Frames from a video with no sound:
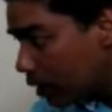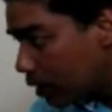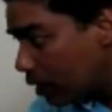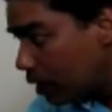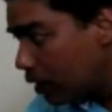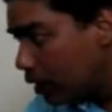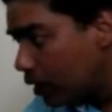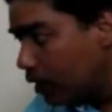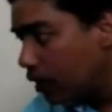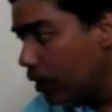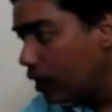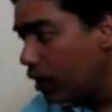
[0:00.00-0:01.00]
Then
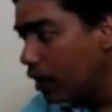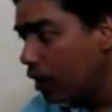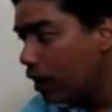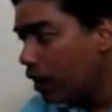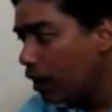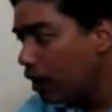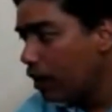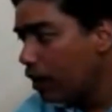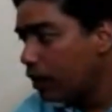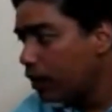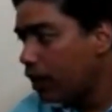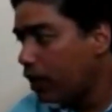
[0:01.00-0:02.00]
there
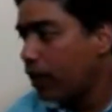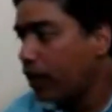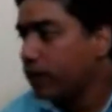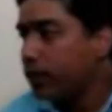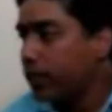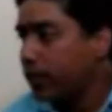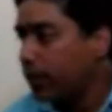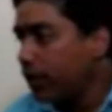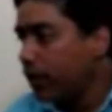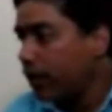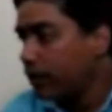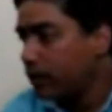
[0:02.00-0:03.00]
is Sandeep Khanna
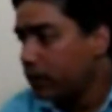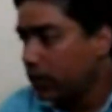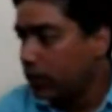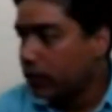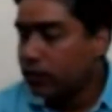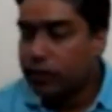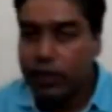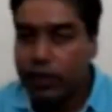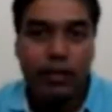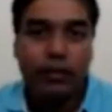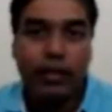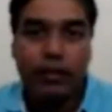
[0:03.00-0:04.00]
again, and he
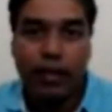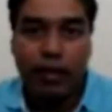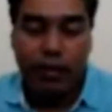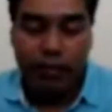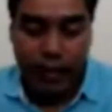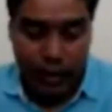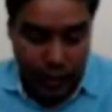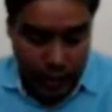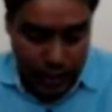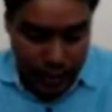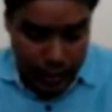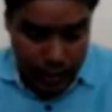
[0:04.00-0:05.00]
wants to
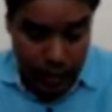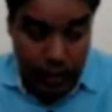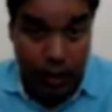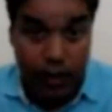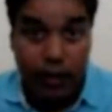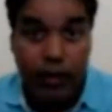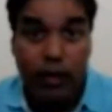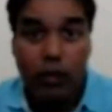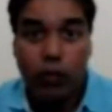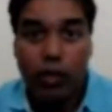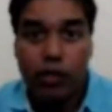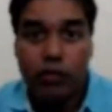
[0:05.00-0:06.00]
know something about
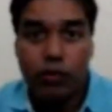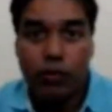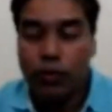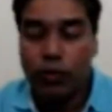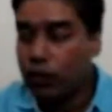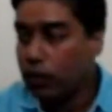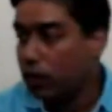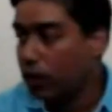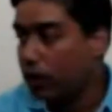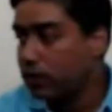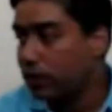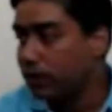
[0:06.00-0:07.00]

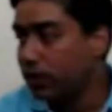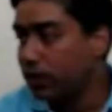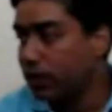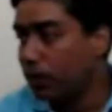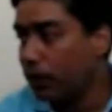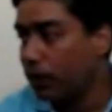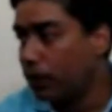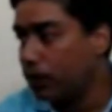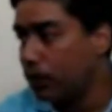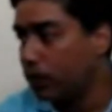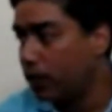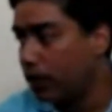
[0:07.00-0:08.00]
the
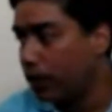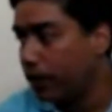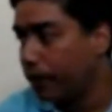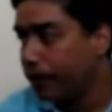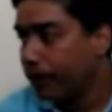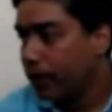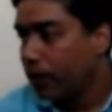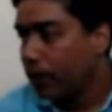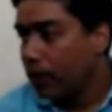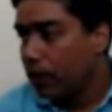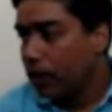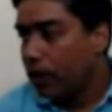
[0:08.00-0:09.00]
different
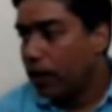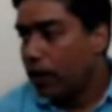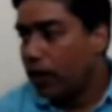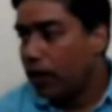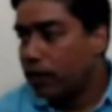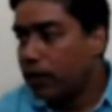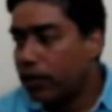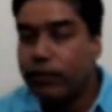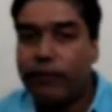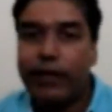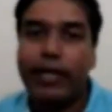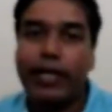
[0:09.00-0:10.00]
indicators that we
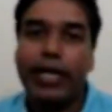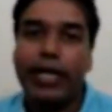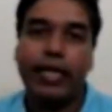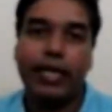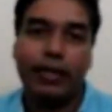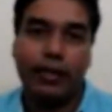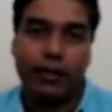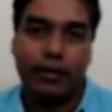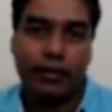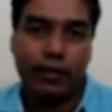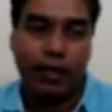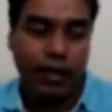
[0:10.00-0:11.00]
use in
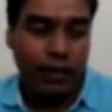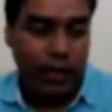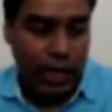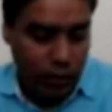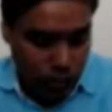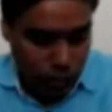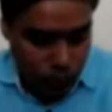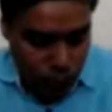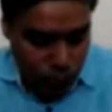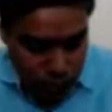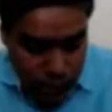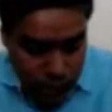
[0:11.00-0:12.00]
magnetic particle
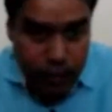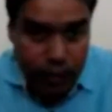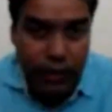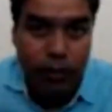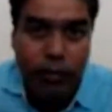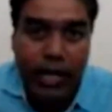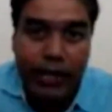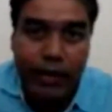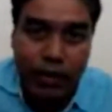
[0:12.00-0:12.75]
testing. And